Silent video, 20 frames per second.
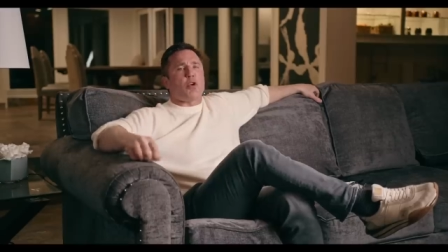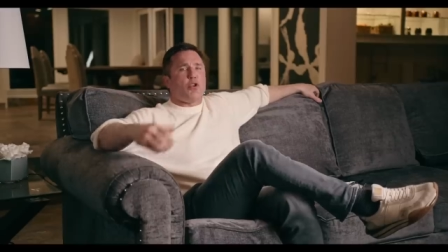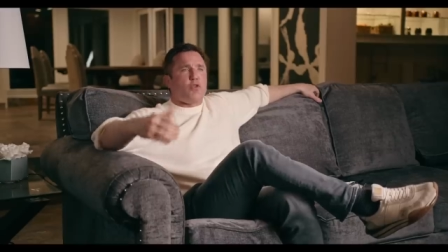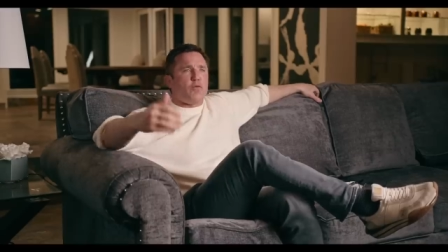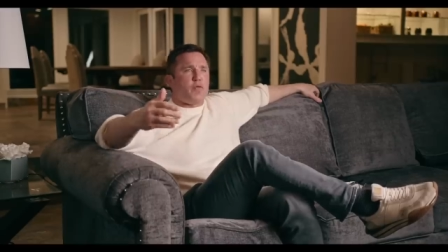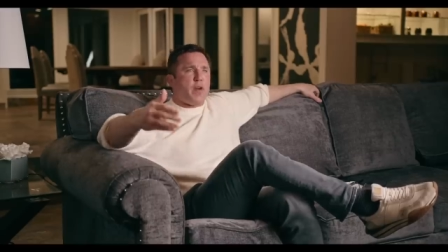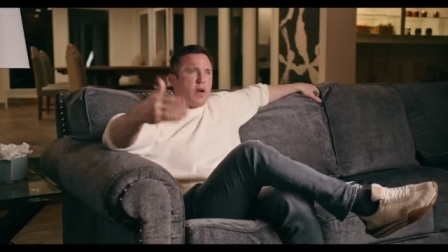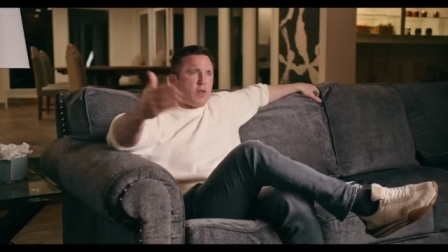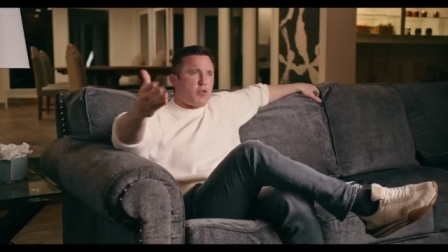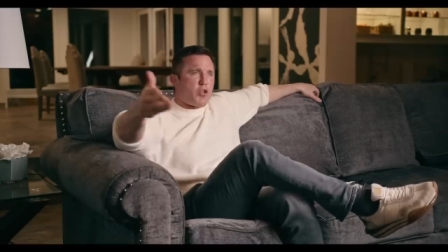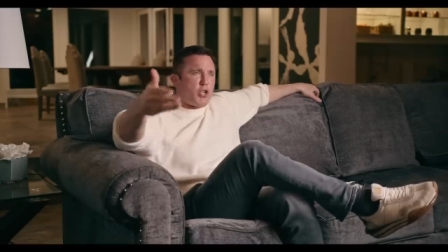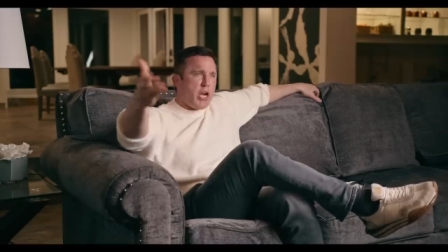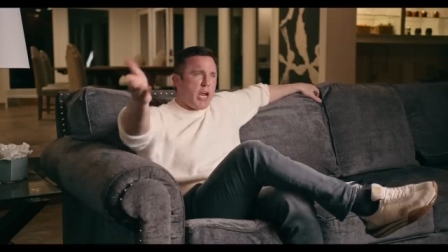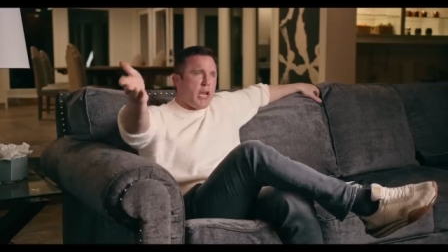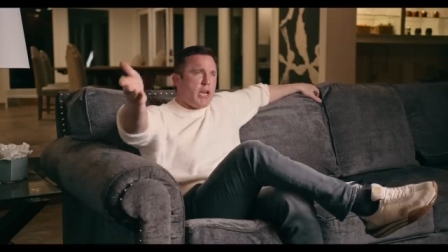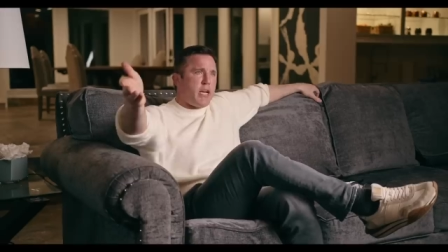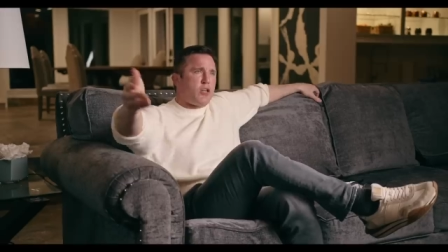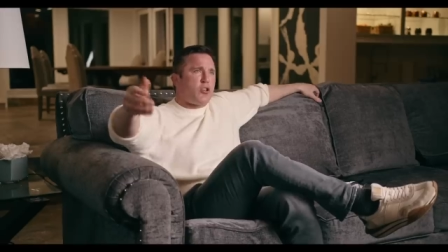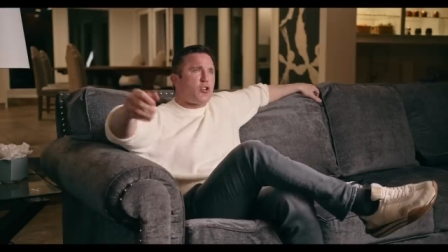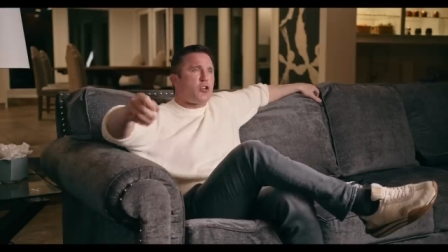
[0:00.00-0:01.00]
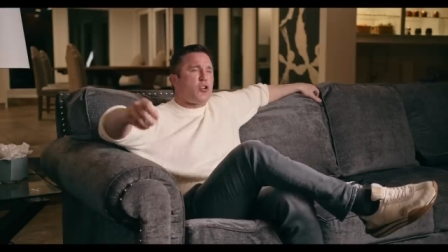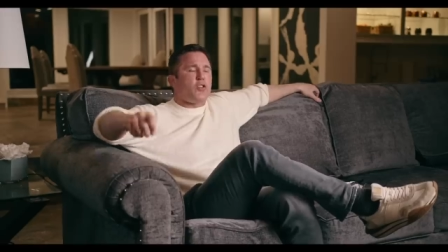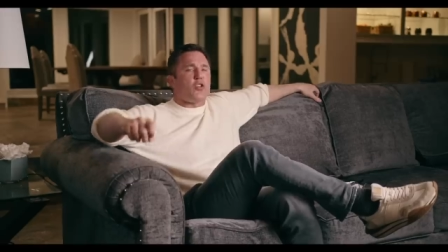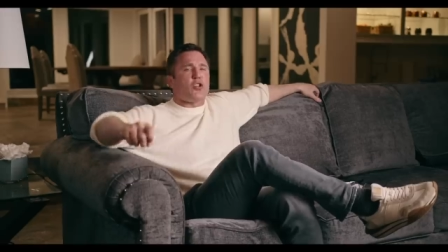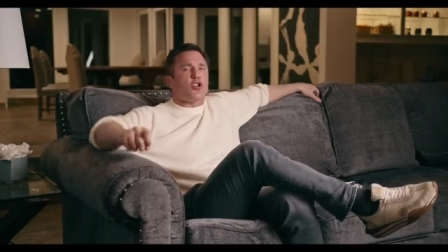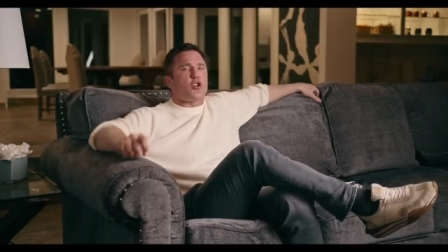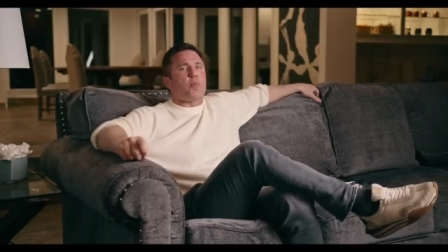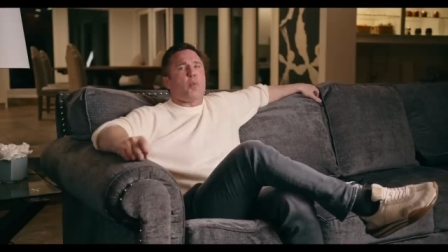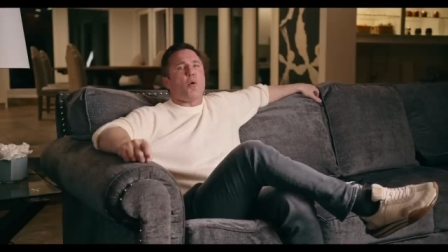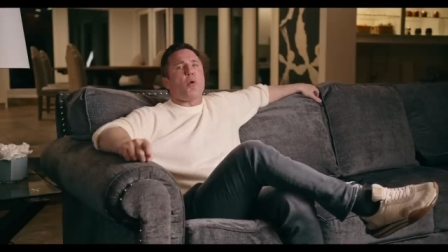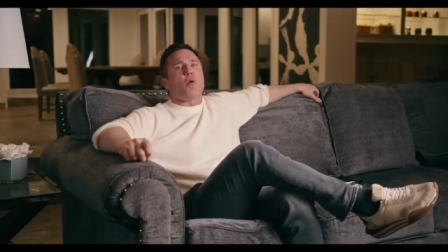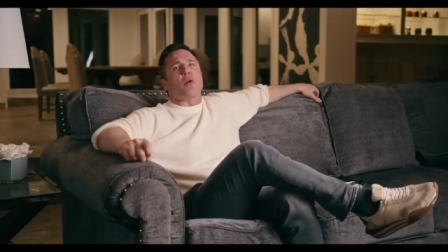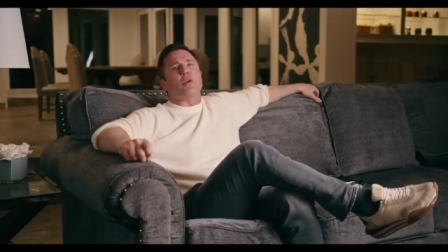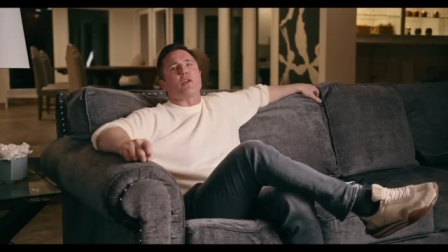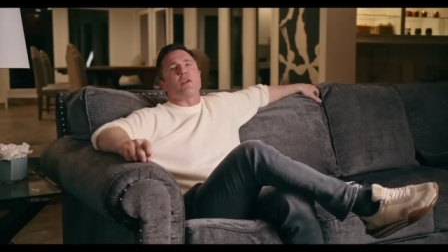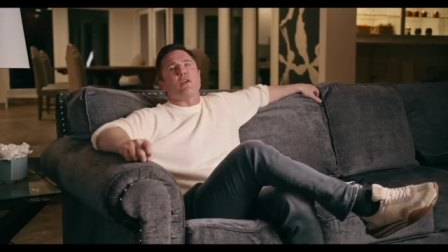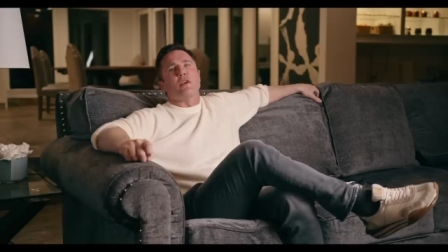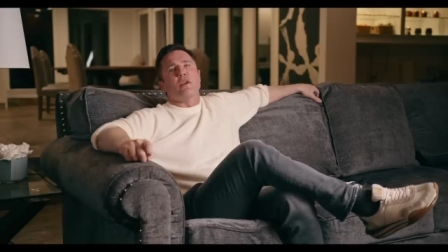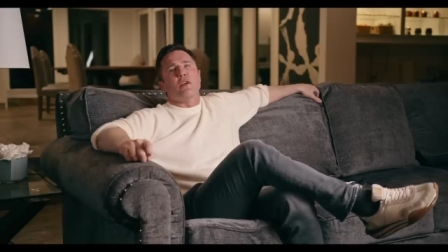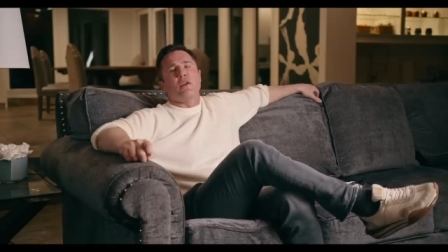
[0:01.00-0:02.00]
you've now changed the
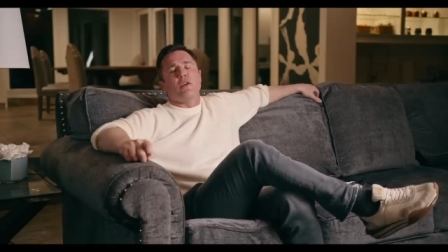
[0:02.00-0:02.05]
sport.